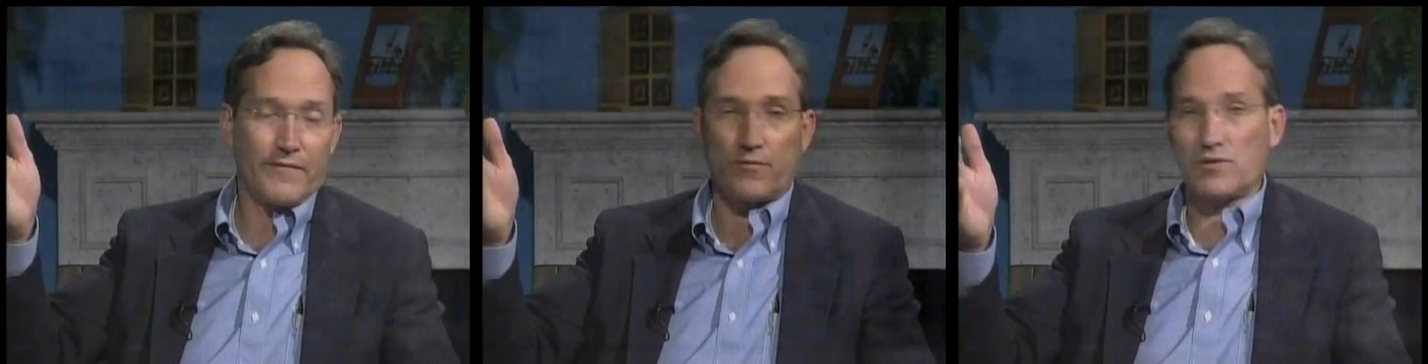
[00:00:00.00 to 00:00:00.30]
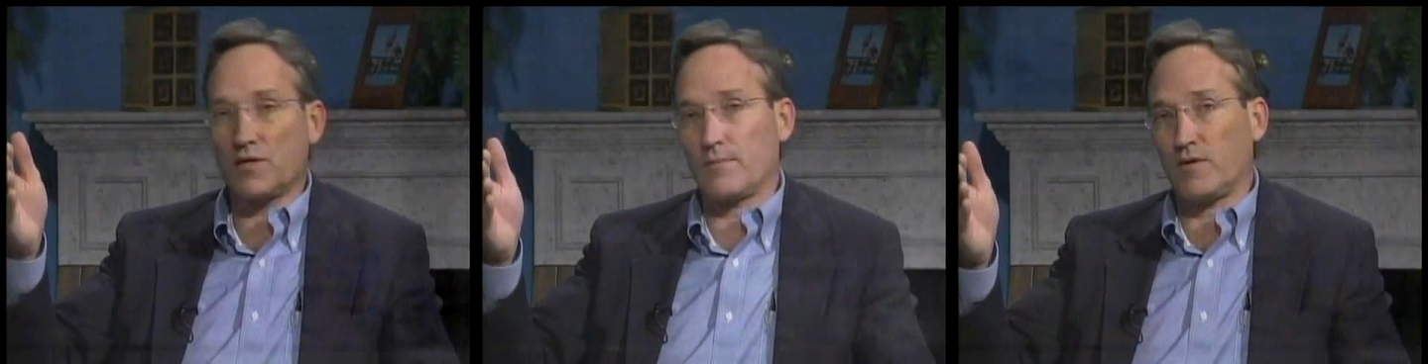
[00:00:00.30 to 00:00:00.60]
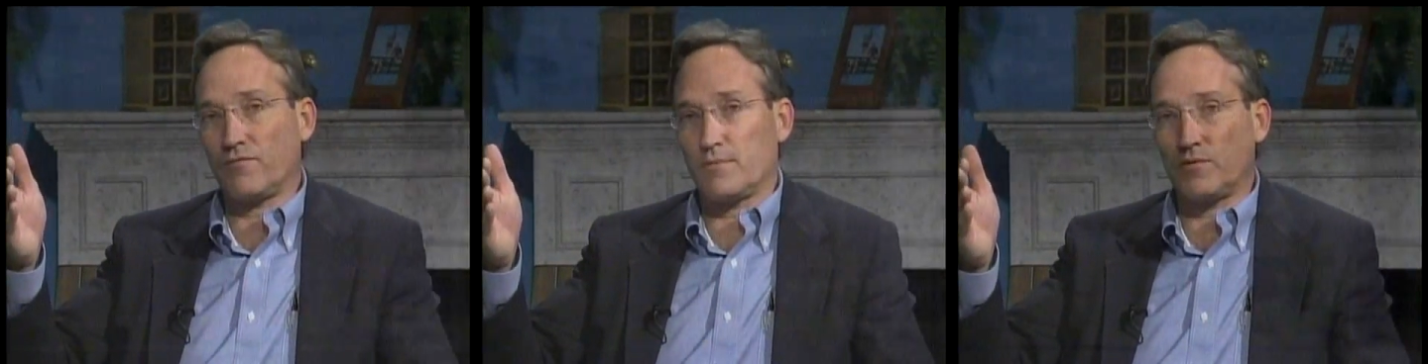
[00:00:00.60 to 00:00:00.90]
at which time
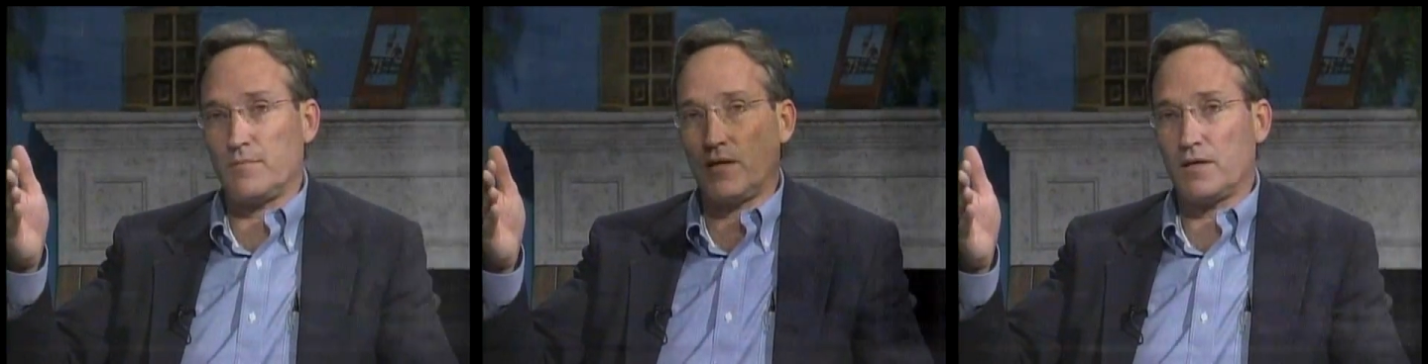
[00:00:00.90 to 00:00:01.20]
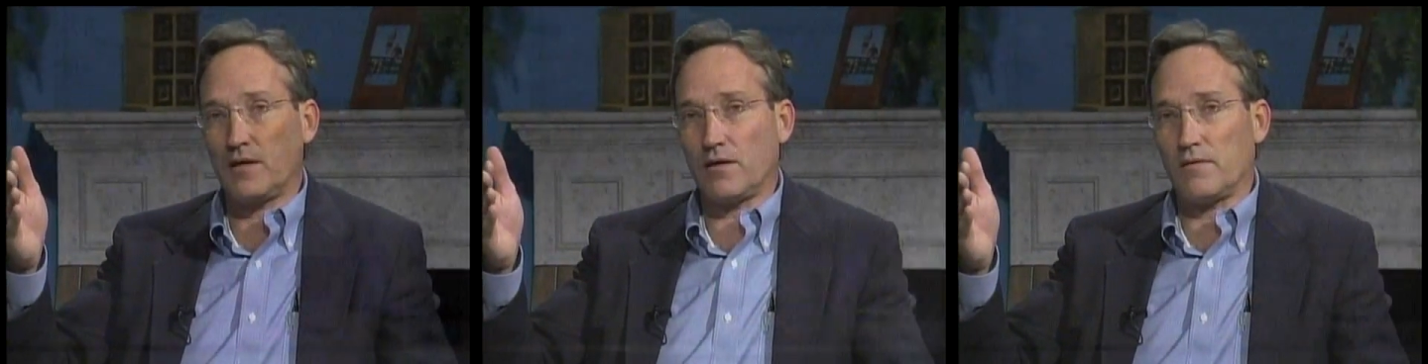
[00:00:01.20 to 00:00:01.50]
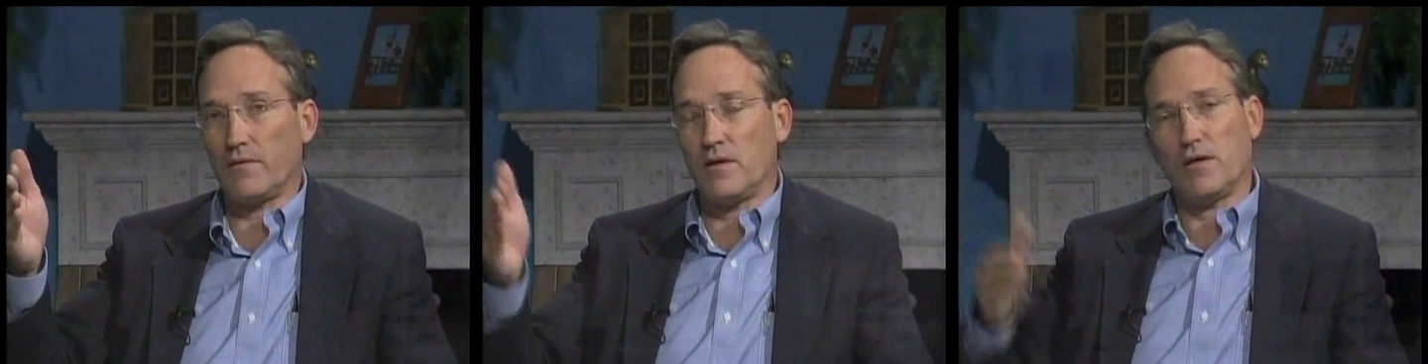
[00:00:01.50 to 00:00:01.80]
they flip to Medicare.
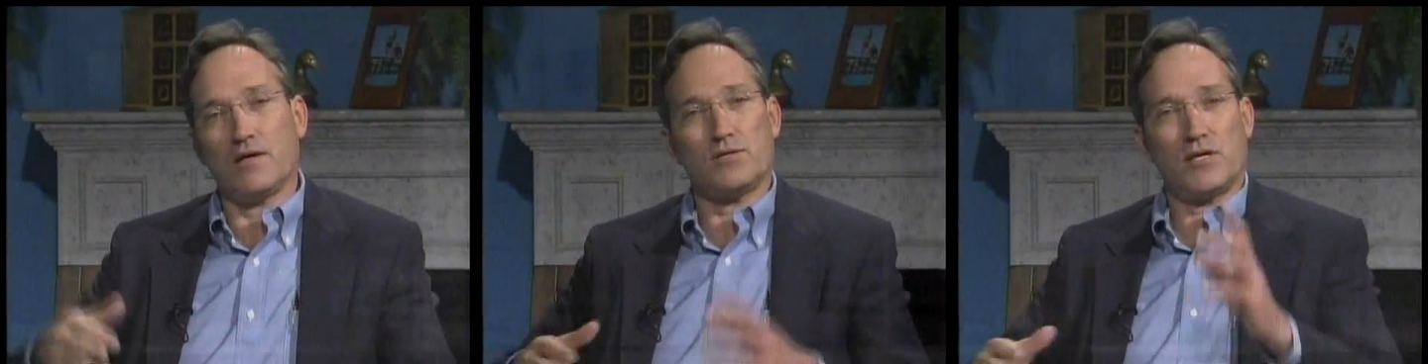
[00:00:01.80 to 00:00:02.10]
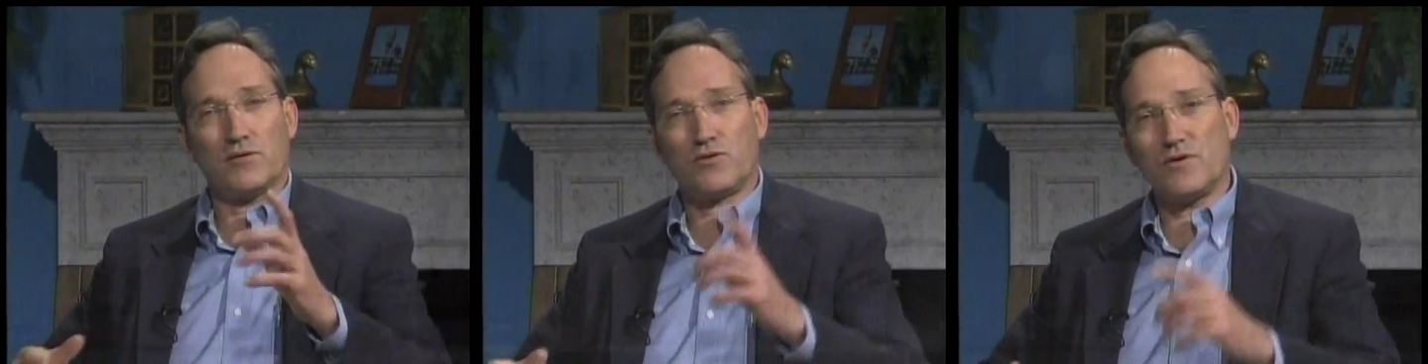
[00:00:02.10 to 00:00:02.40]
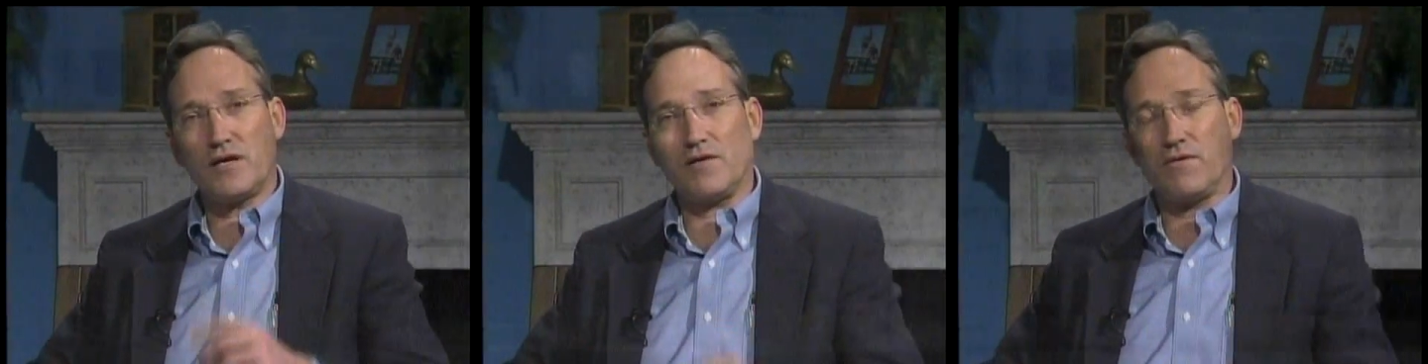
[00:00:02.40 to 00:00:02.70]
Sounds
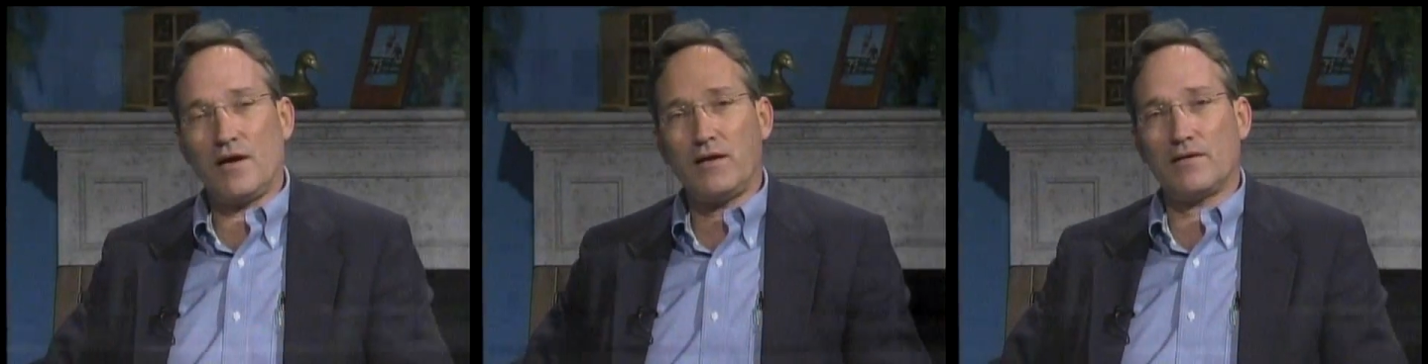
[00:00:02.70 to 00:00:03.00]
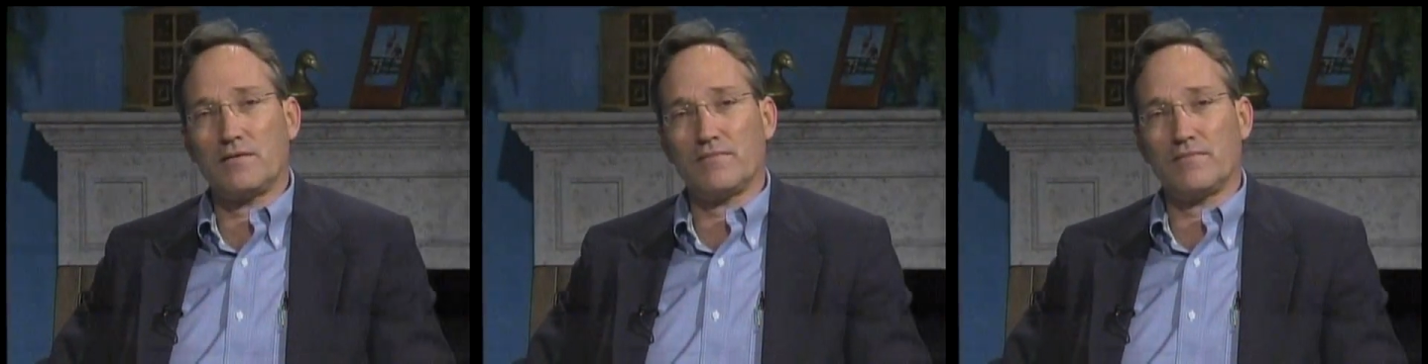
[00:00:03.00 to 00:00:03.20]
great, right?